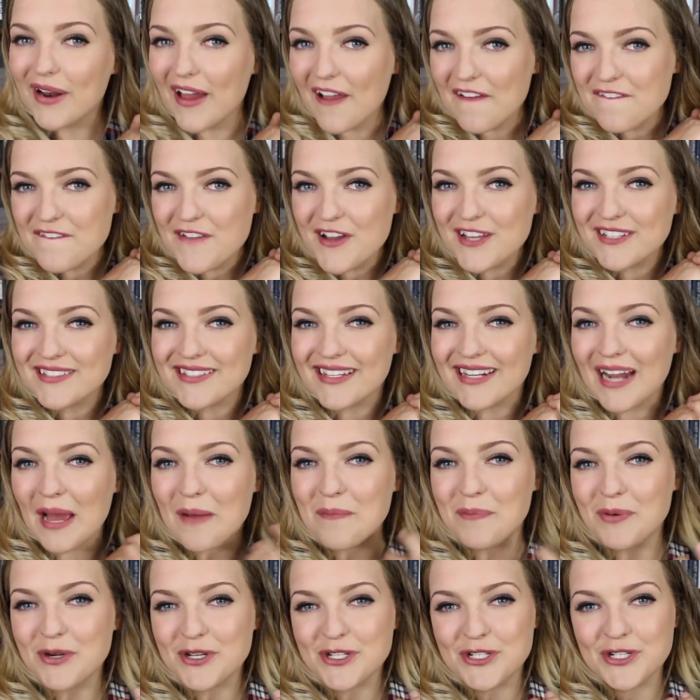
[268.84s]
When I first started
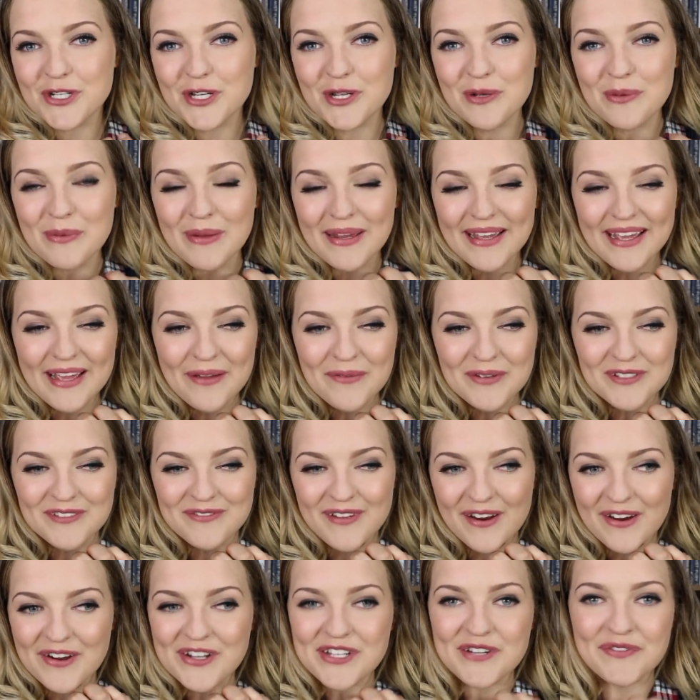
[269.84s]
booktube it was
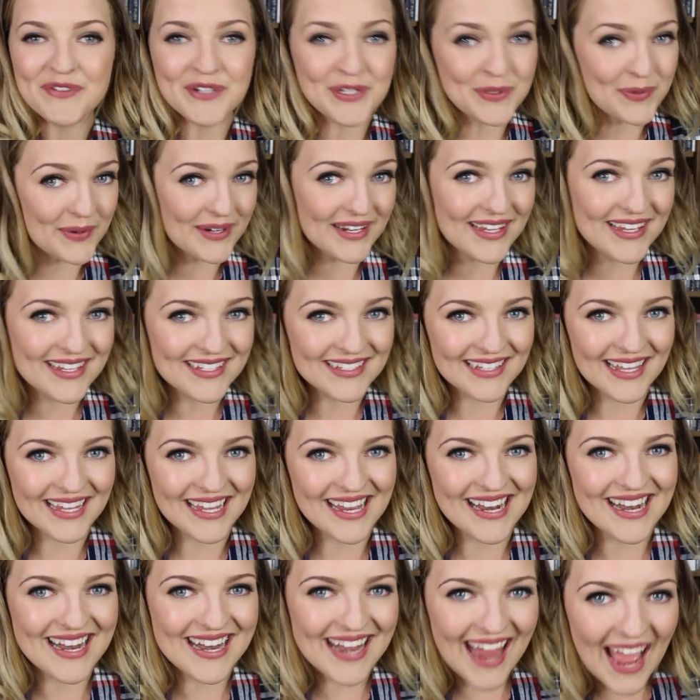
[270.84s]
very different to what it is
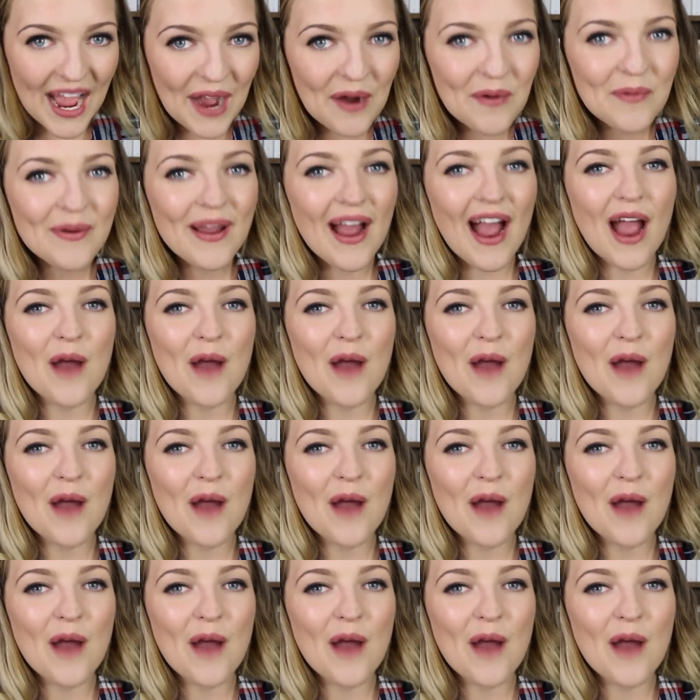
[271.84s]
like now.